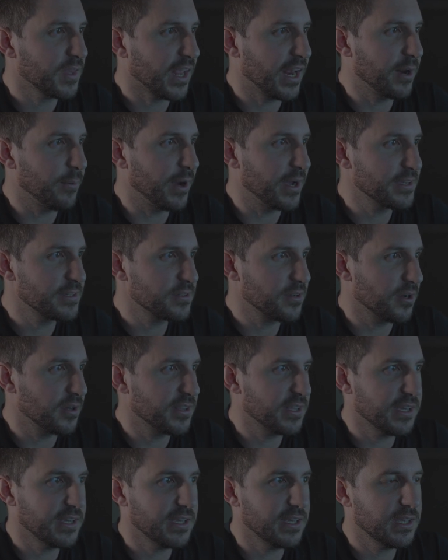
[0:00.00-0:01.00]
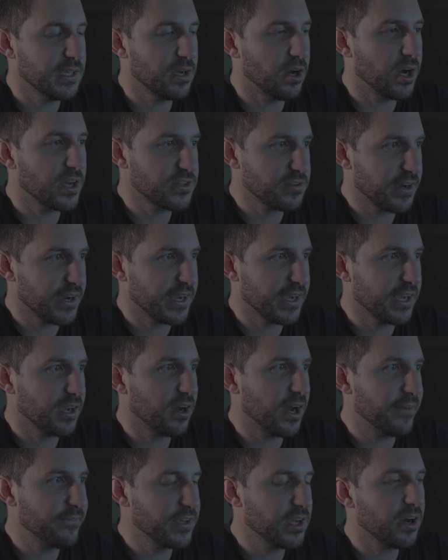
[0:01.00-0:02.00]
Anyway, so the eye tracking,
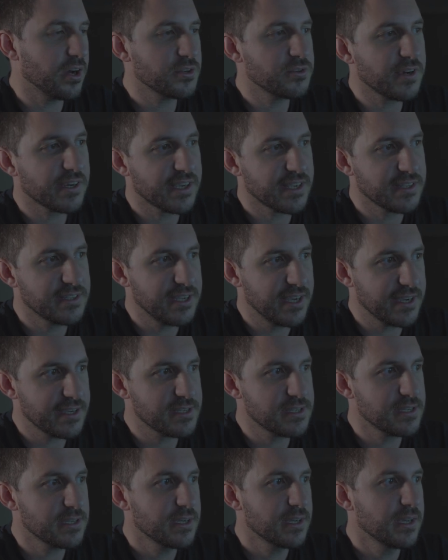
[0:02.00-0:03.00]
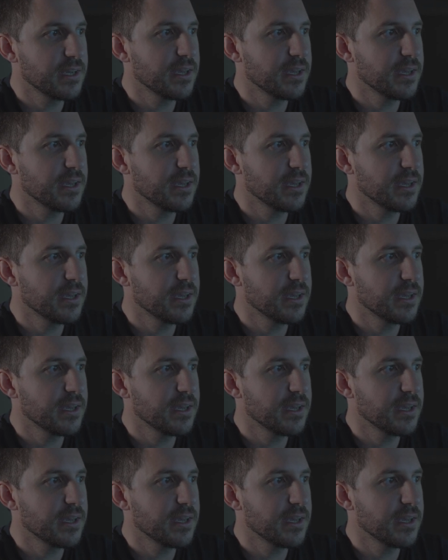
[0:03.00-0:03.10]
I have the eye tracking ticked.